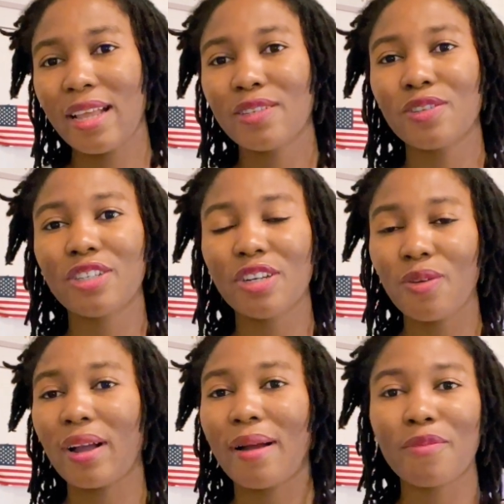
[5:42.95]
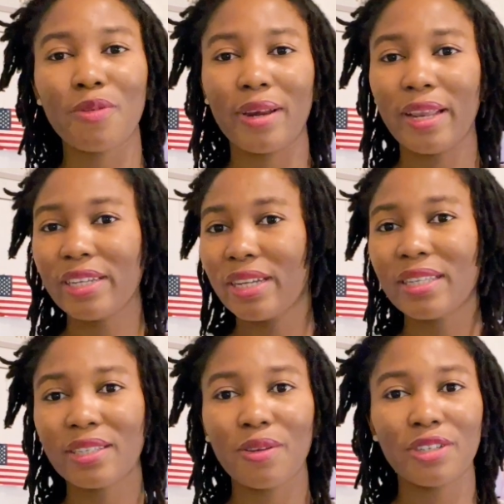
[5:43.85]
So she did not come to an
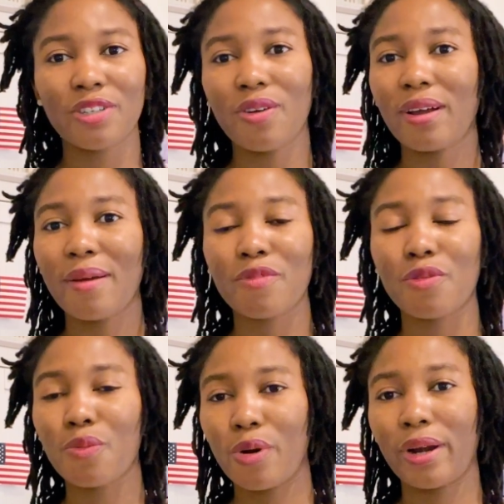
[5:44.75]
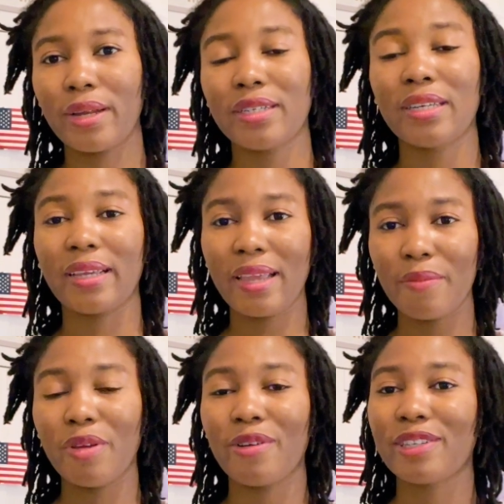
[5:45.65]
agency or she did not come to work. She came
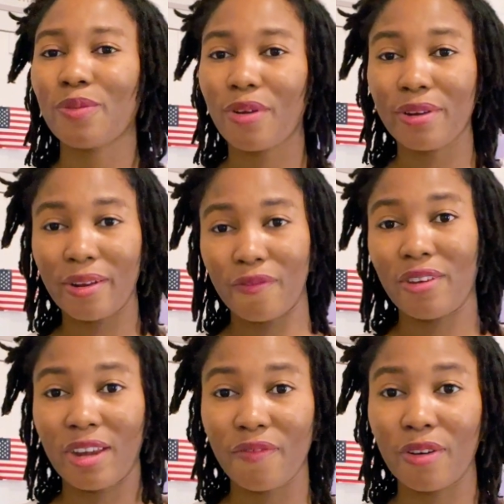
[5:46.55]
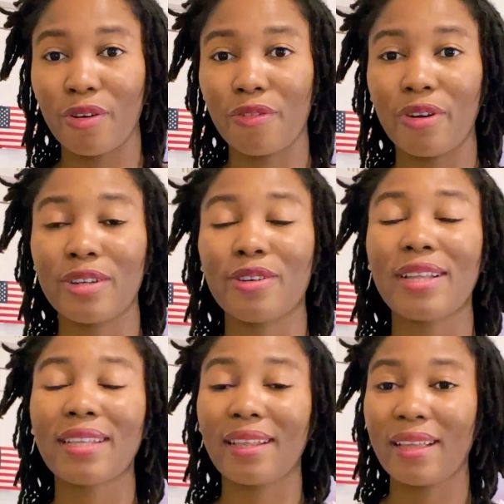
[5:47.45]
because she won the DV lottery. So
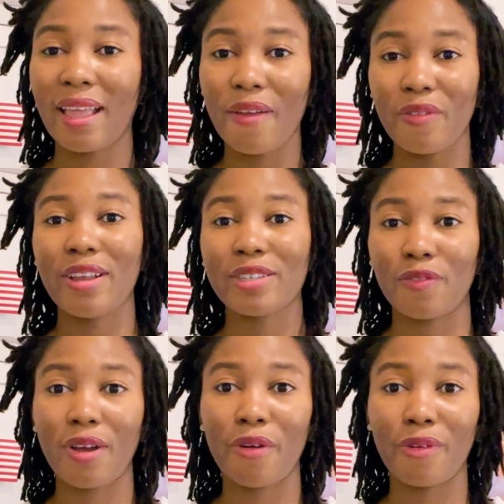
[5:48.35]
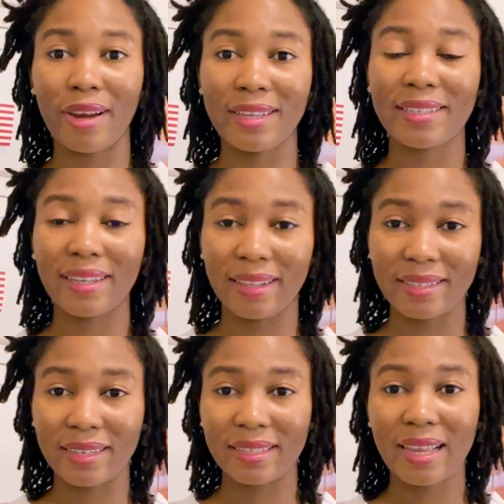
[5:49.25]
that's another evidence of how realistic this
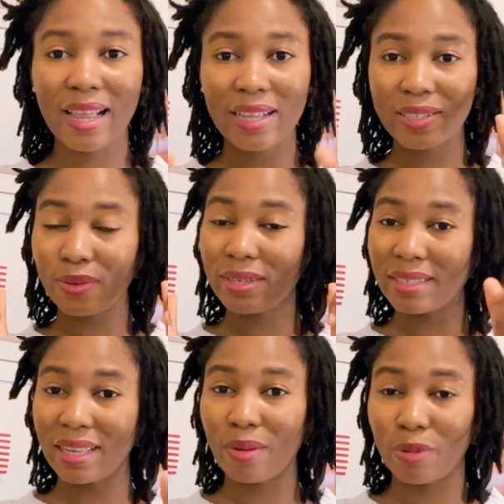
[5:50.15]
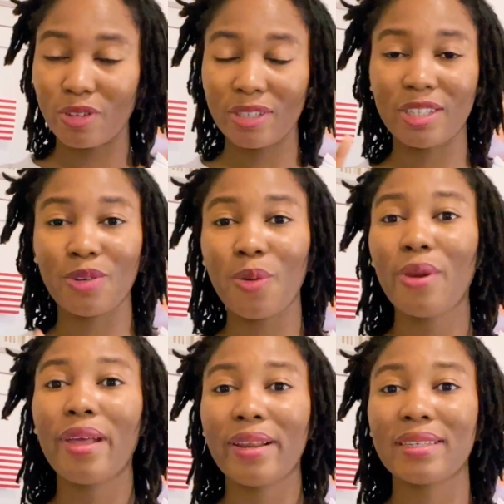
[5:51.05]
is. So this is an opportunity. Don't
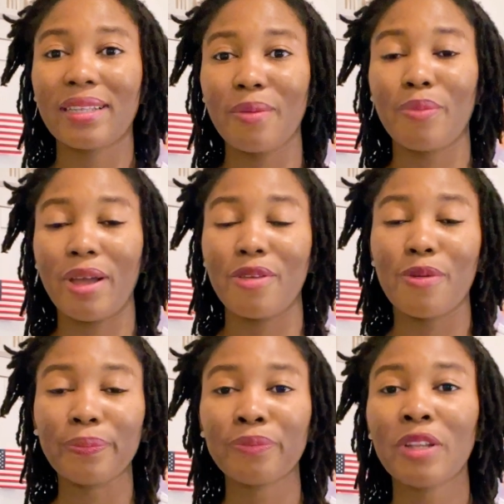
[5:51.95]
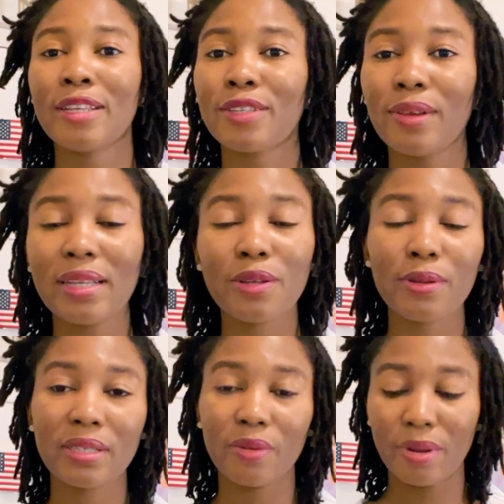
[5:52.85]
let it slip by you. So let's go
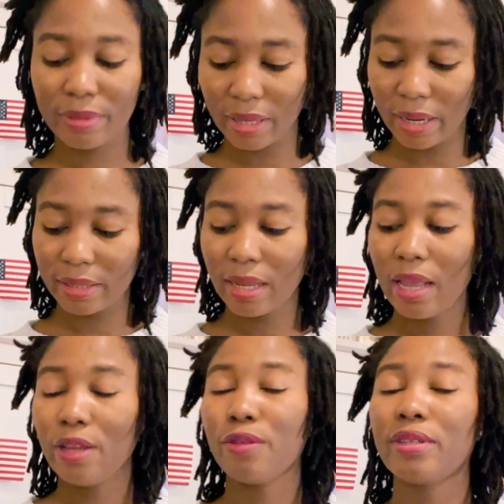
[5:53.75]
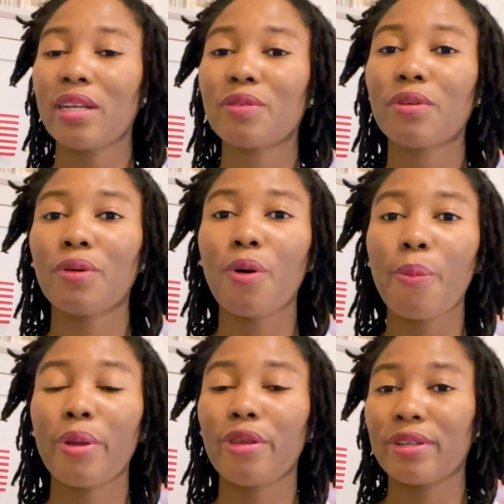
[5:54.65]
to the website. You just want to
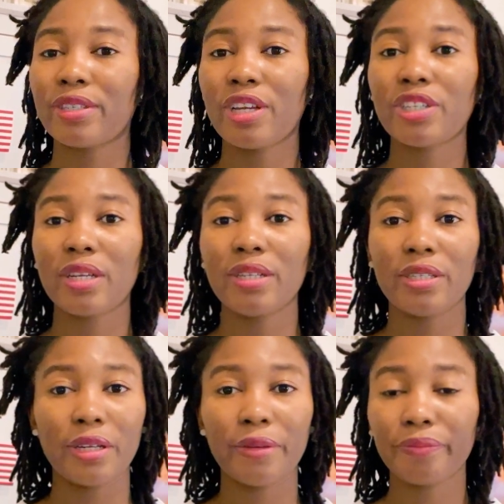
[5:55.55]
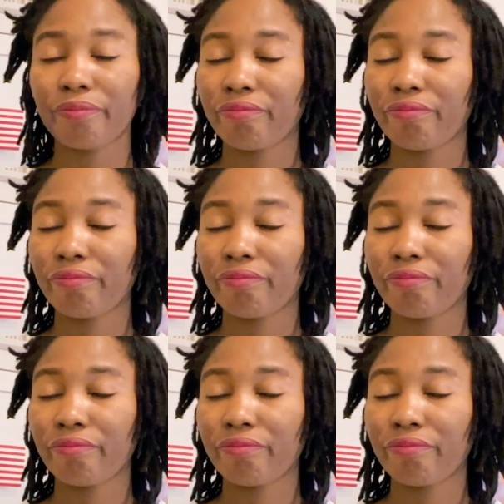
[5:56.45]
open your search engine,